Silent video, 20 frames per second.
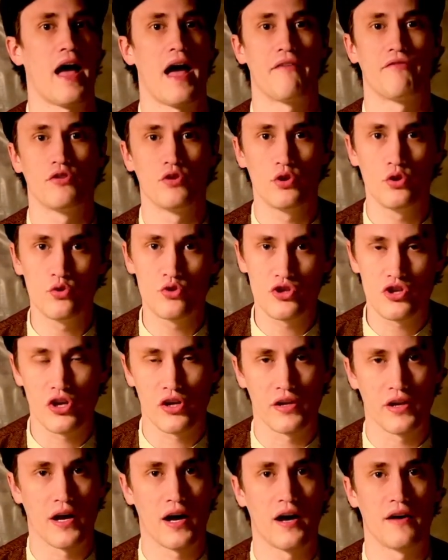
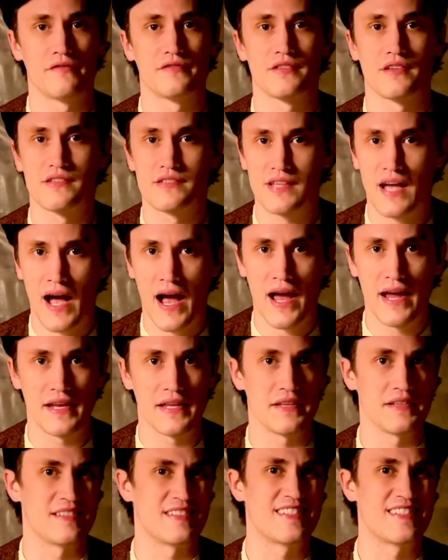evolution of societies,